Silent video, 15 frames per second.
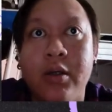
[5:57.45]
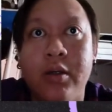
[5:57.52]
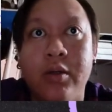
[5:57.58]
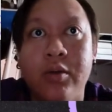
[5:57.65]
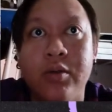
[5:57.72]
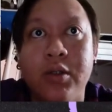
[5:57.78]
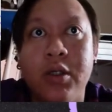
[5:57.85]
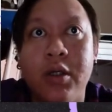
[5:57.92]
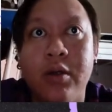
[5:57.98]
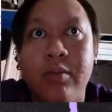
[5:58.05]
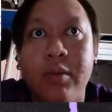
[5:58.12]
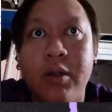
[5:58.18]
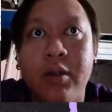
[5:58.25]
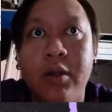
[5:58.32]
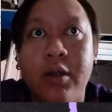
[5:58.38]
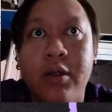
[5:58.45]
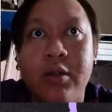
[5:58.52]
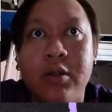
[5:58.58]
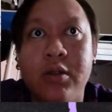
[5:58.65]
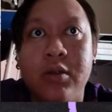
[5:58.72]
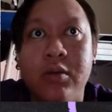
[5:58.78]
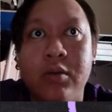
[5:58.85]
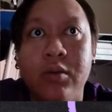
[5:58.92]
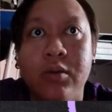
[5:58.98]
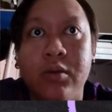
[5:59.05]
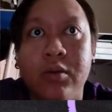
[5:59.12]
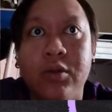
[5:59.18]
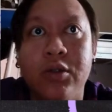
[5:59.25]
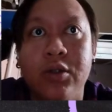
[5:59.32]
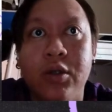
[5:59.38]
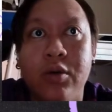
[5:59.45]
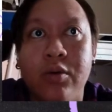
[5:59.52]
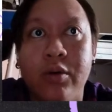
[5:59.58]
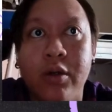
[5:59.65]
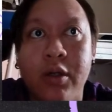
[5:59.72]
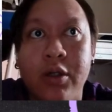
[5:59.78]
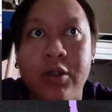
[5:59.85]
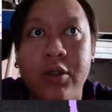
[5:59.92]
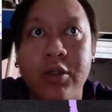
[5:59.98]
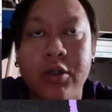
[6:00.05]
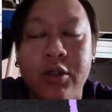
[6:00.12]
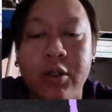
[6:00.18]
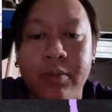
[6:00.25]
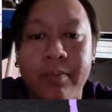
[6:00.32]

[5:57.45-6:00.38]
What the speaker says: using a matrix to show relationship.